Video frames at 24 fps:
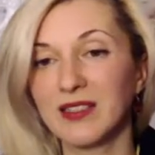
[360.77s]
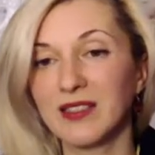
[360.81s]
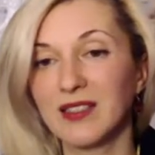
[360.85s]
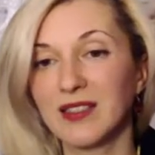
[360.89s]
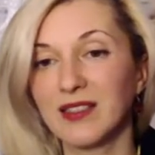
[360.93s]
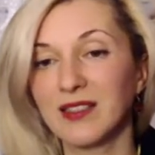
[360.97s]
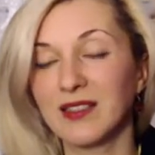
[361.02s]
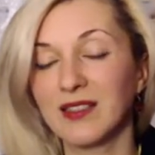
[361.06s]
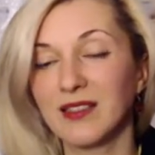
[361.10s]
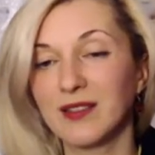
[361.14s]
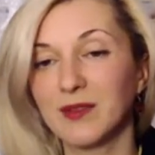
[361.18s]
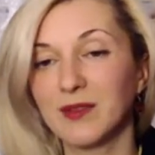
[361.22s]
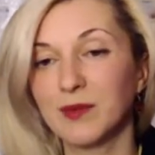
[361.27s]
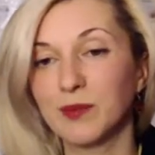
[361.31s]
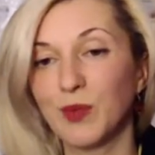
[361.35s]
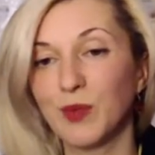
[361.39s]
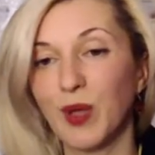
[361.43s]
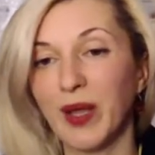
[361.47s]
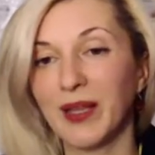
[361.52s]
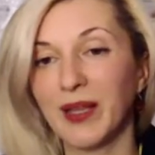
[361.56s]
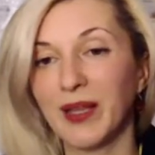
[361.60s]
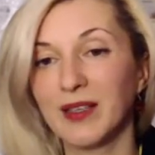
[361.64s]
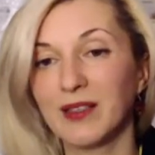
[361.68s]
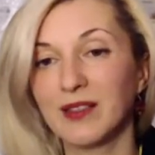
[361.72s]

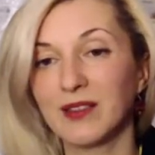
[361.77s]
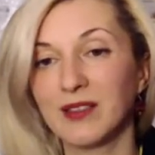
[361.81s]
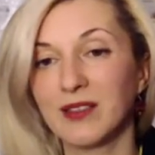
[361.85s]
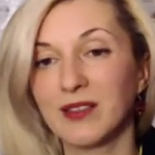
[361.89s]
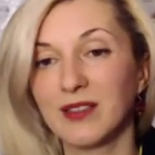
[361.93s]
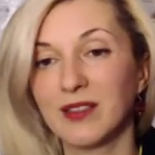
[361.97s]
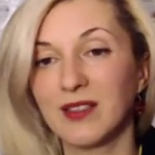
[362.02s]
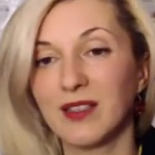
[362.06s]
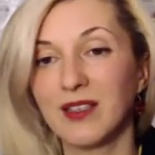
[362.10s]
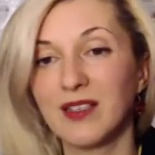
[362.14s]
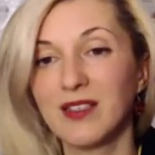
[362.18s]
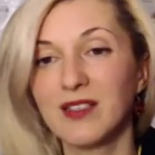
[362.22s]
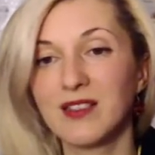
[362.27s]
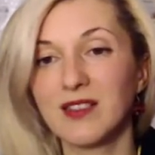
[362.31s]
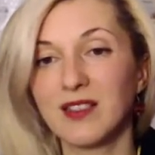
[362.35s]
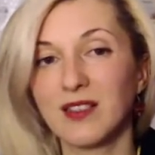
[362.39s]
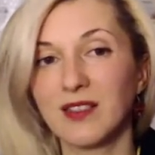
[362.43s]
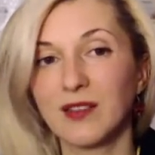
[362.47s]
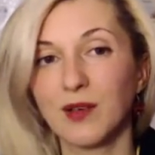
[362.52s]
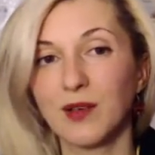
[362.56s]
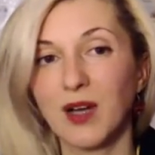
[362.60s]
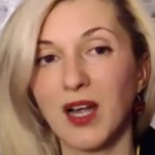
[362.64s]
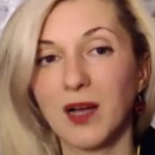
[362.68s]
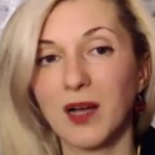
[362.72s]
and
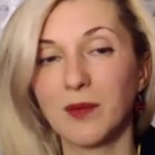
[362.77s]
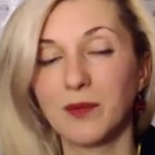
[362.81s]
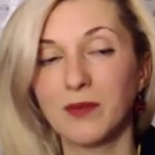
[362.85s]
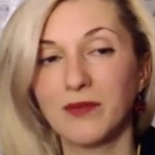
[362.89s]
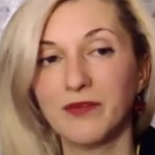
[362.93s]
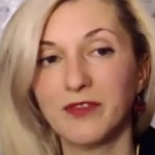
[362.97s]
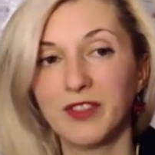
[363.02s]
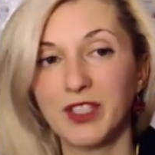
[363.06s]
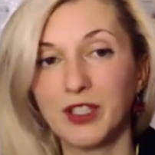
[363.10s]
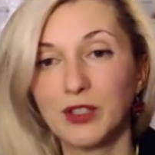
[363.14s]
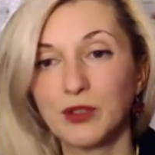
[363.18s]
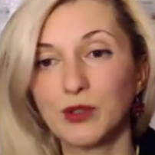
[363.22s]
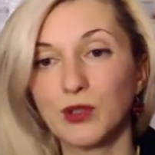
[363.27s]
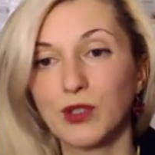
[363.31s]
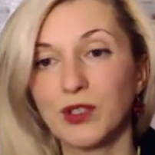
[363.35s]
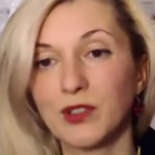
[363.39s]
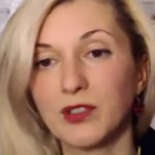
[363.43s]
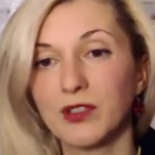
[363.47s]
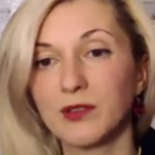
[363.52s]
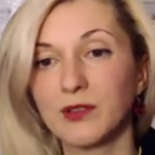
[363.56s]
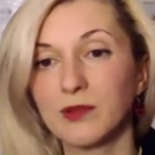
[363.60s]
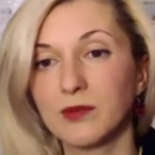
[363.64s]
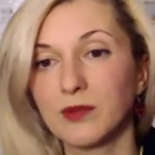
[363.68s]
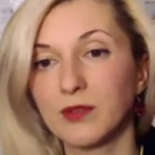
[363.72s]
Instagram
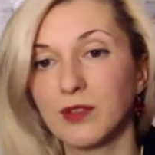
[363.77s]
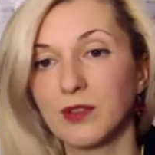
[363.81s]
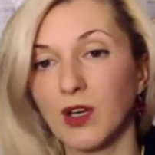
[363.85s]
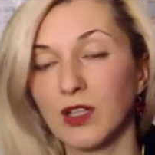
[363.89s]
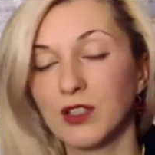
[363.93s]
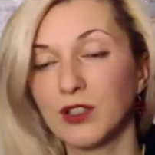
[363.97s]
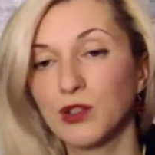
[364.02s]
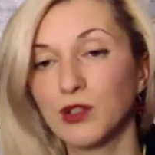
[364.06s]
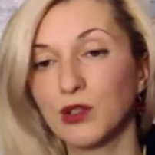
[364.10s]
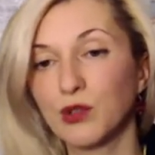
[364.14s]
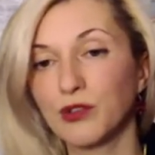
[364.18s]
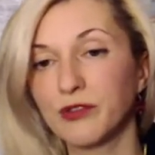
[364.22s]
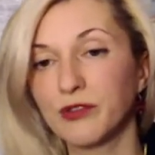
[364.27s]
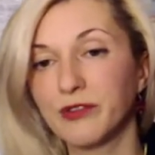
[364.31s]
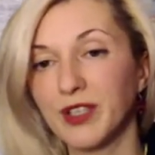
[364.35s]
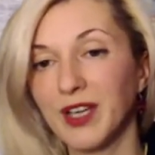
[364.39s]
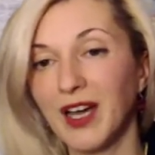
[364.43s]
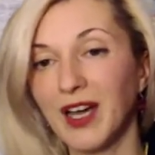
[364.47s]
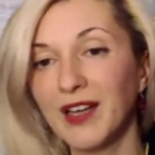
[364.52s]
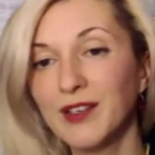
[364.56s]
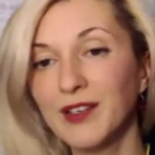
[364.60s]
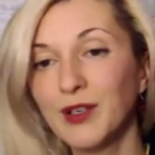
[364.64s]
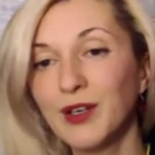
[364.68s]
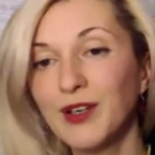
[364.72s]

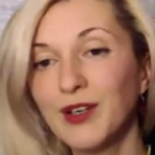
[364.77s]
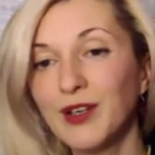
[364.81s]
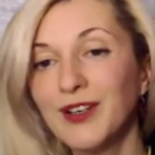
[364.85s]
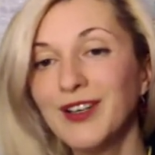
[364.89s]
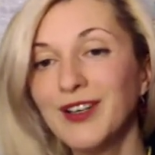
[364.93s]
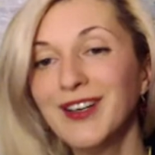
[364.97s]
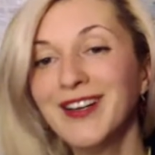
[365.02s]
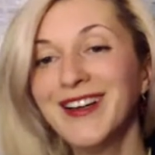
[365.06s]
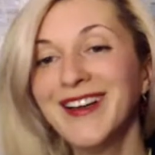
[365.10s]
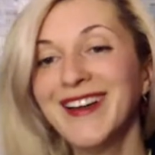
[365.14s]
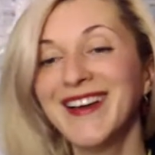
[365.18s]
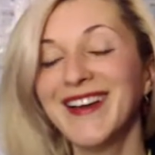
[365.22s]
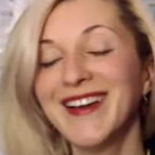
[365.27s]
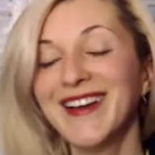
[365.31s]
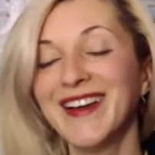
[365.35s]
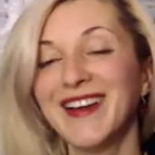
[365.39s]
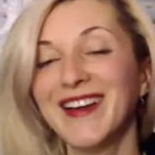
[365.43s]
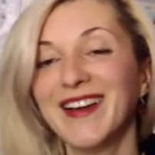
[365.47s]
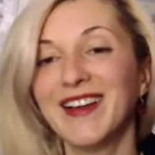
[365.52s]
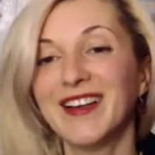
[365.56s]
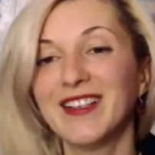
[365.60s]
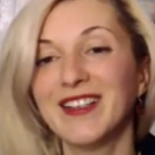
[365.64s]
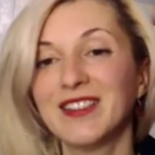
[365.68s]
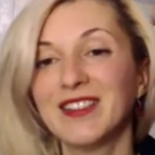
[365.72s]
victor.truviano
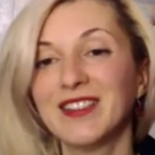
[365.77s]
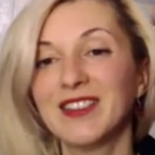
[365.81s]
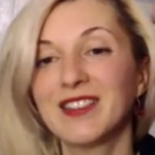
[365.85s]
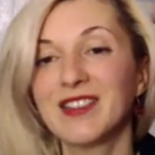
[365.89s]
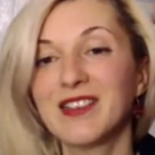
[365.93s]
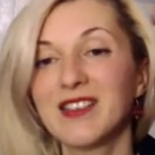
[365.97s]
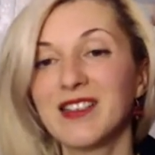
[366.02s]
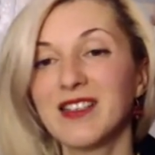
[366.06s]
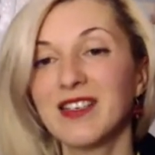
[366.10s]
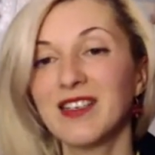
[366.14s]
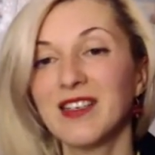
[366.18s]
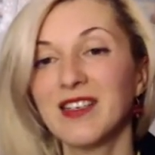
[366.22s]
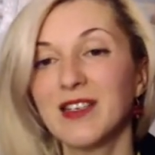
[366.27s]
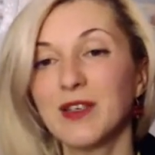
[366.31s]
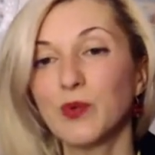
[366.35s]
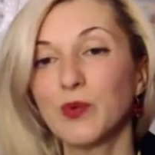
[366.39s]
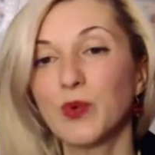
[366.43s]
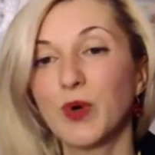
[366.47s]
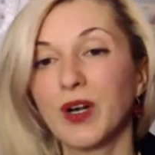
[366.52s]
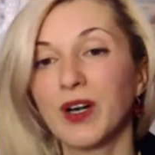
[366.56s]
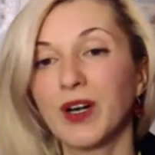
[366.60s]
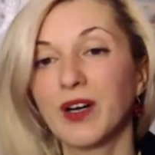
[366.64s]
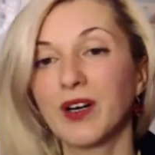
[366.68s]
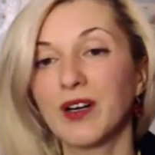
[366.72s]
and see
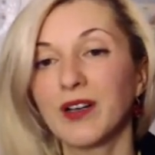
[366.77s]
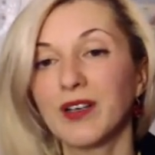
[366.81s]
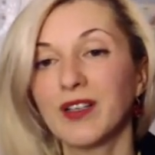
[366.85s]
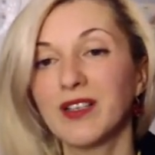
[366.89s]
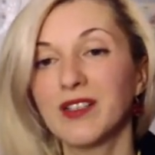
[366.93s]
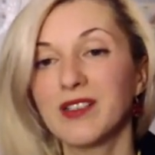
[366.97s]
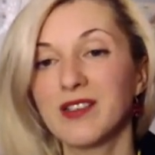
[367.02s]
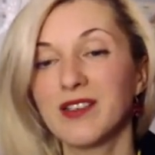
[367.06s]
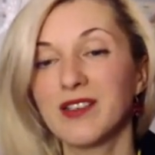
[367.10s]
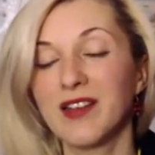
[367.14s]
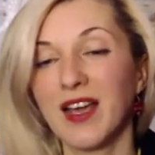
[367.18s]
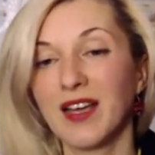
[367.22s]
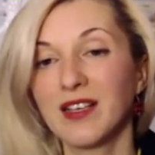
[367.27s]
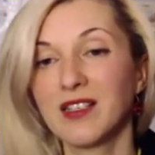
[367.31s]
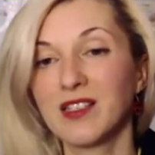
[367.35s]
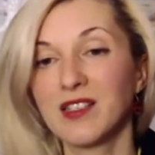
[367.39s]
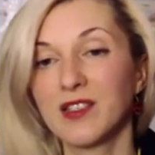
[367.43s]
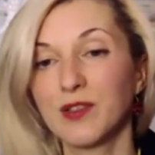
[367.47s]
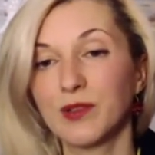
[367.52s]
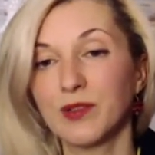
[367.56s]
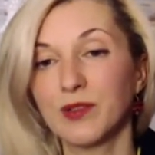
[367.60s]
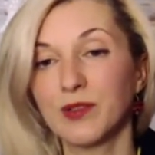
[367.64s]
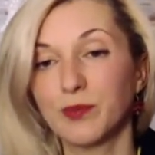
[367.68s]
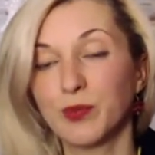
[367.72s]
where his next
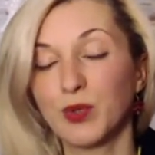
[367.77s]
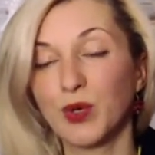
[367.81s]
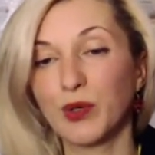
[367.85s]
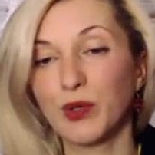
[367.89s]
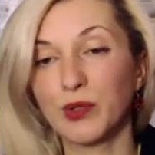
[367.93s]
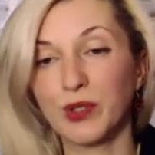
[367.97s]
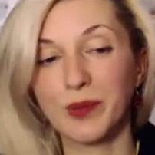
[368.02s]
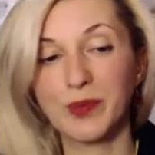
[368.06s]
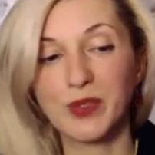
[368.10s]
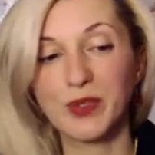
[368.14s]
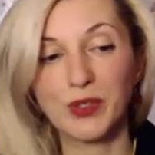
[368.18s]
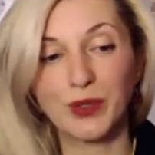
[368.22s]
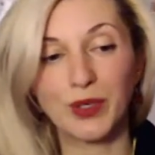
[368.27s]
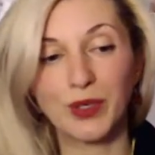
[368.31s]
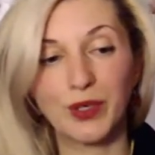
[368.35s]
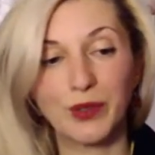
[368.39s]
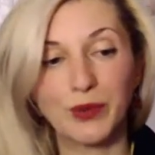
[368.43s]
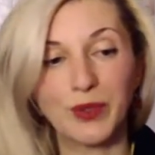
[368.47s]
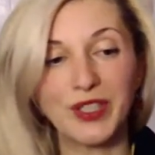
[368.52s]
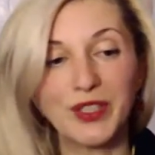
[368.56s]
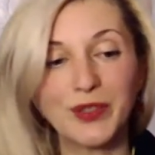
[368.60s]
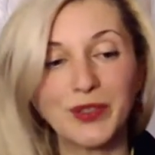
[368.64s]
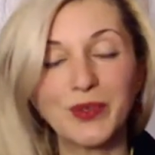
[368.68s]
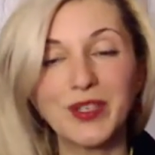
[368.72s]
programs or
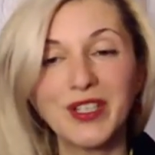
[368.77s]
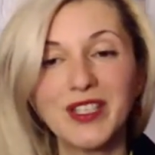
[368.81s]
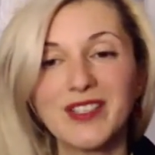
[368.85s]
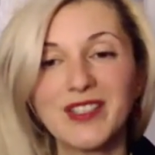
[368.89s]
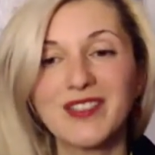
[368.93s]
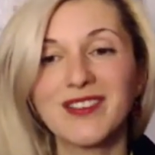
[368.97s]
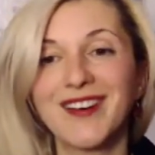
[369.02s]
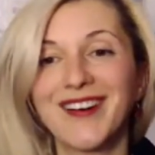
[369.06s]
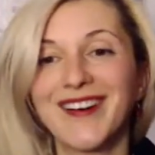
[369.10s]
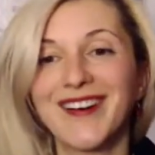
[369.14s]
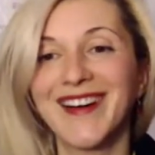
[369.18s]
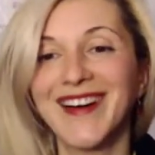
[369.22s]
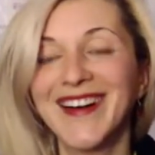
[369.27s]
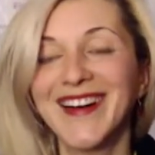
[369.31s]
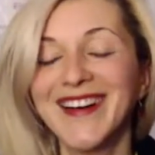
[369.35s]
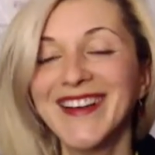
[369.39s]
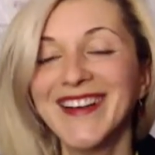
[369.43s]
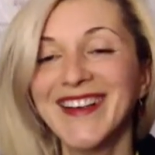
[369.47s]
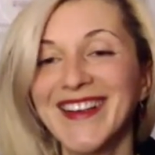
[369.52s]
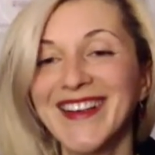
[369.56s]
retreats are.